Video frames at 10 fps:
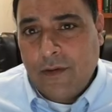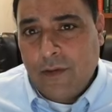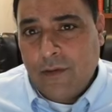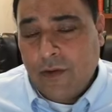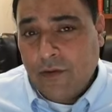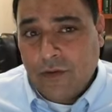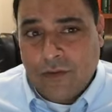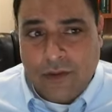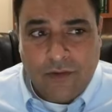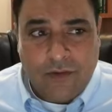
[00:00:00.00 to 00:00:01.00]
do
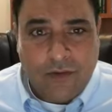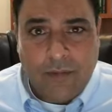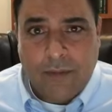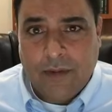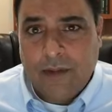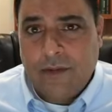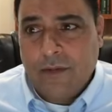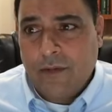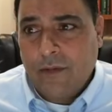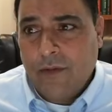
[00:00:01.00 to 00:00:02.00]
functional neurology or people that
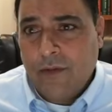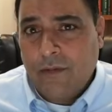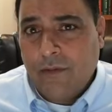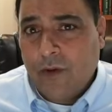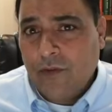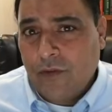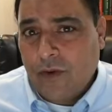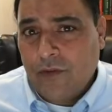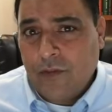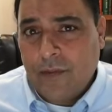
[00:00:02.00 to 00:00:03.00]
do functional
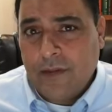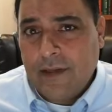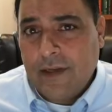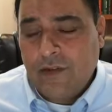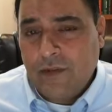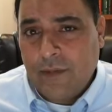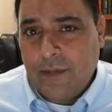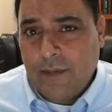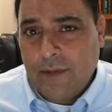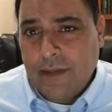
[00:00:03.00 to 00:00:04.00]
neurology rehabilitation would
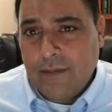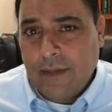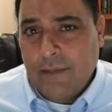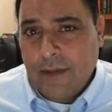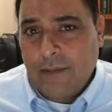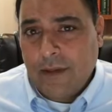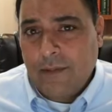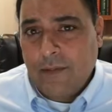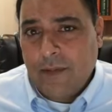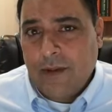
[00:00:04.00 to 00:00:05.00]
be people that might be able to
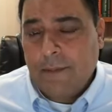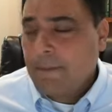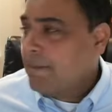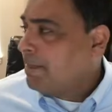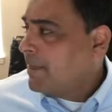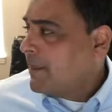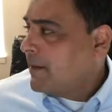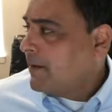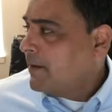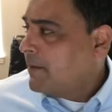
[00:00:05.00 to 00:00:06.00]
help you with
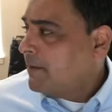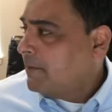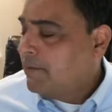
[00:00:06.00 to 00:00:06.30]
that.